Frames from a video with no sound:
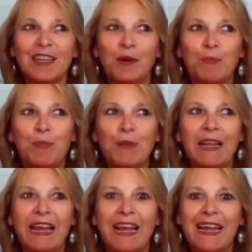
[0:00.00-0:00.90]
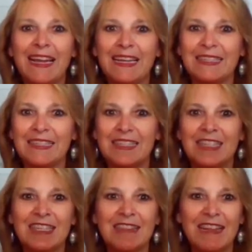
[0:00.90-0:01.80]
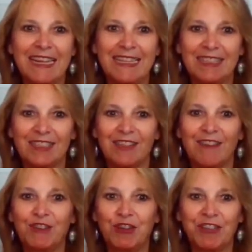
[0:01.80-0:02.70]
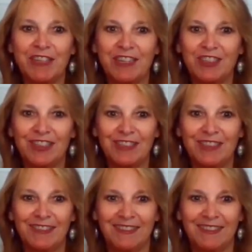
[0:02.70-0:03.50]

a blank slate of creation.